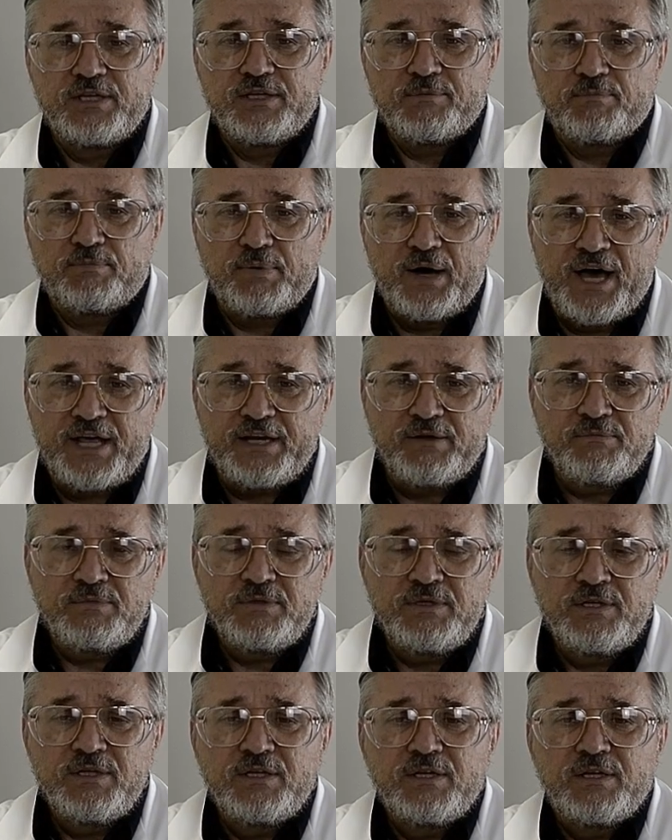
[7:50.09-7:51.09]
the bottom
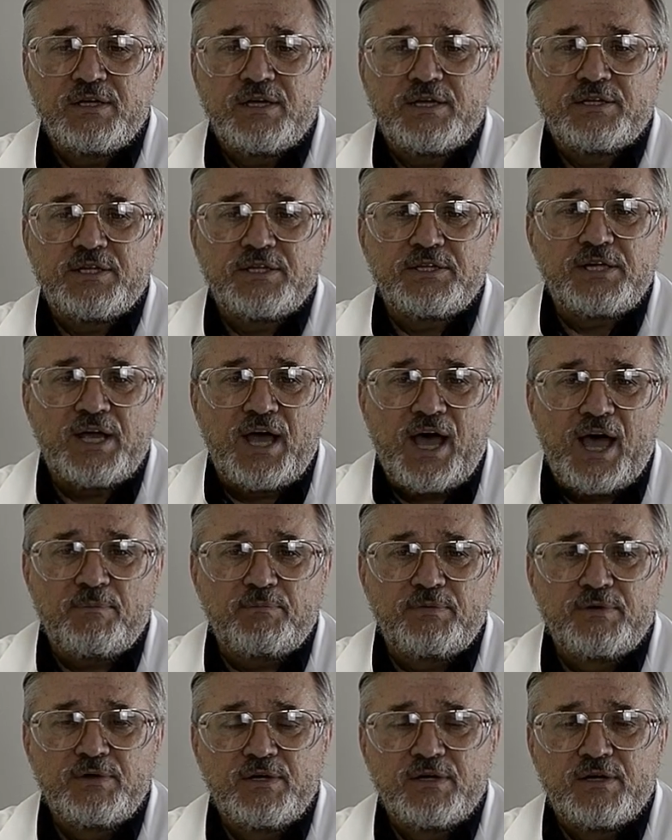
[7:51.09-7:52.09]
and the
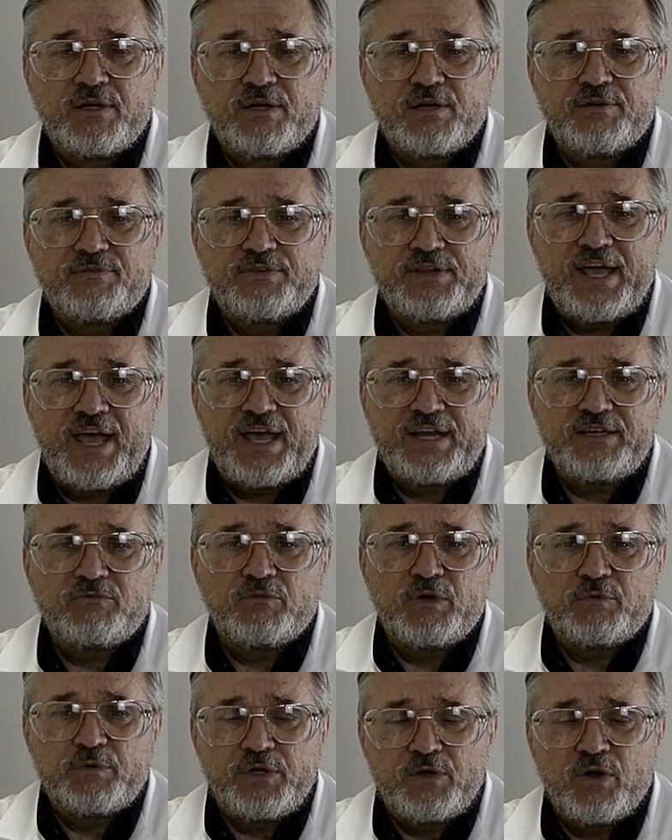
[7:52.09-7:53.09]
top of that,
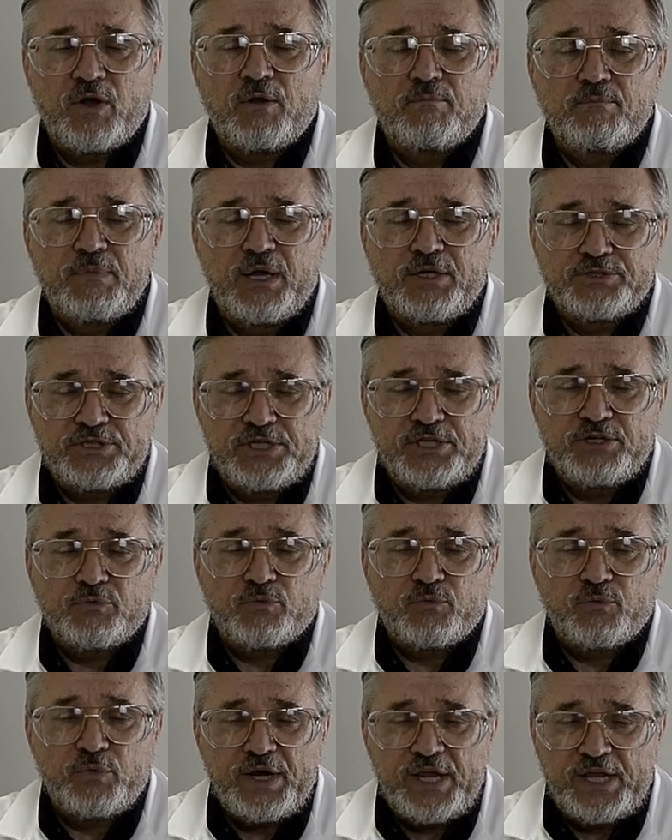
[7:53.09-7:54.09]
what we call melting
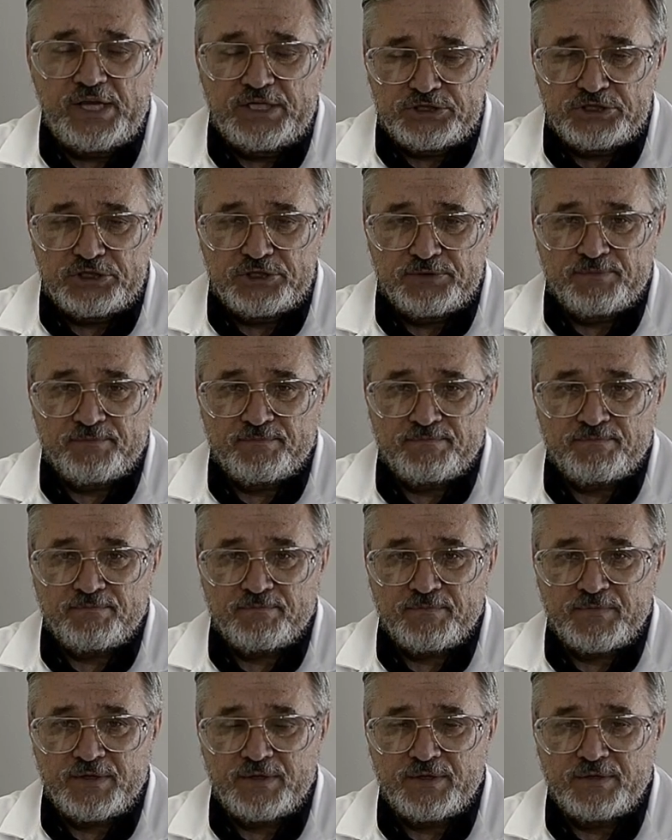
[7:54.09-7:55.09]
range.
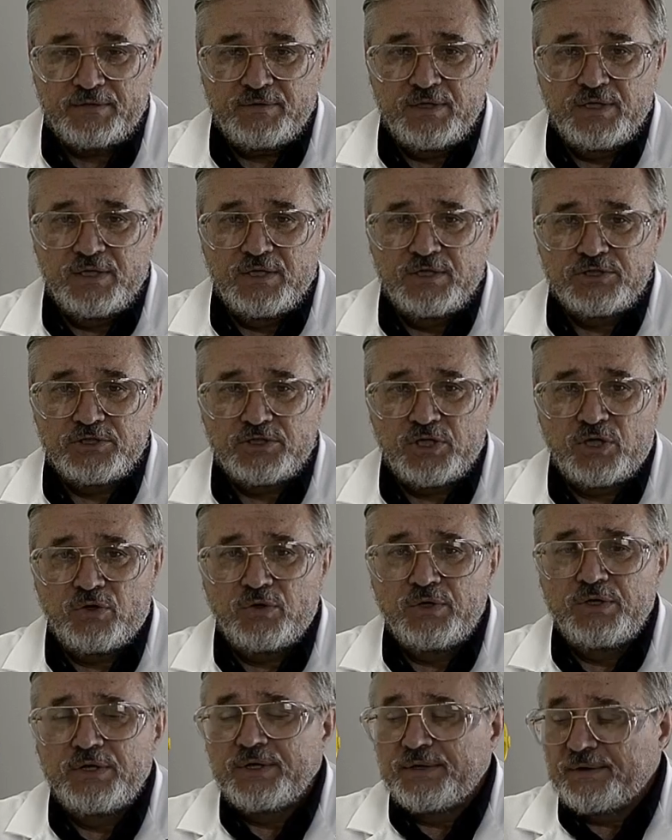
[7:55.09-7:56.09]
Okay?
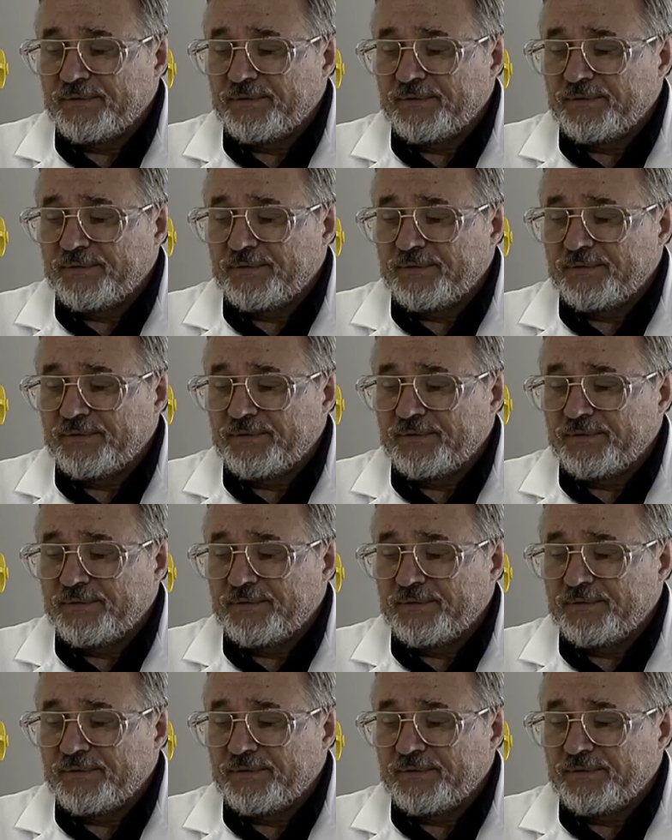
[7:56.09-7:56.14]
So